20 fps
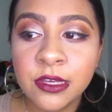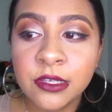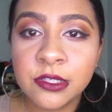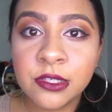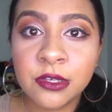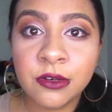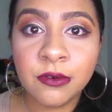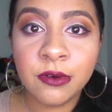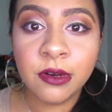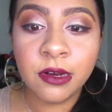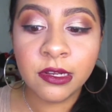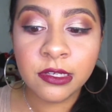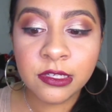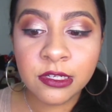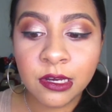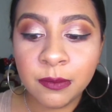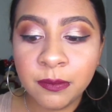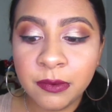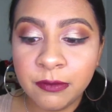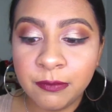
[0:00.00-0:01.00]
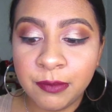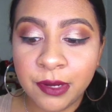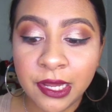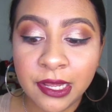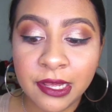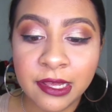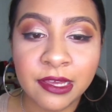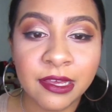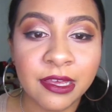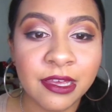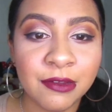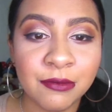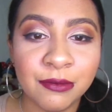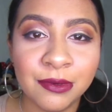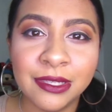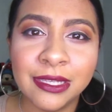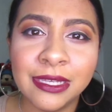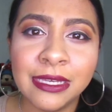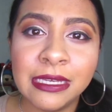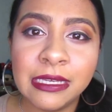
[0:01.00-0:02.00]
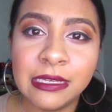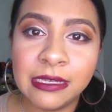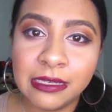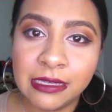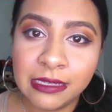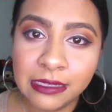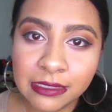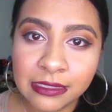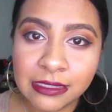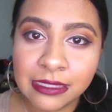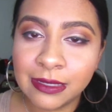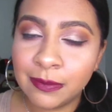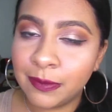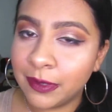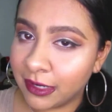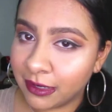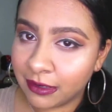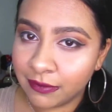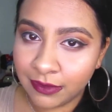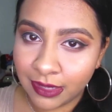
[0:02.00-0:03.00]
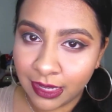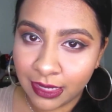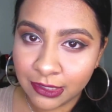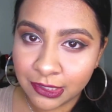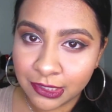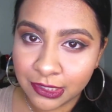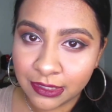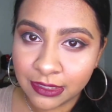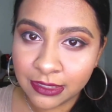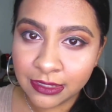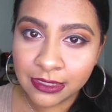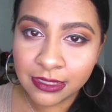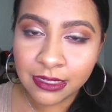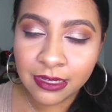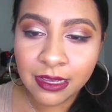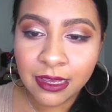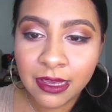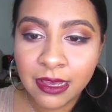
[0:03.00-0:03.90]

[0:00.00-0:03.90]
So on top of buying a really easy pair of lashes,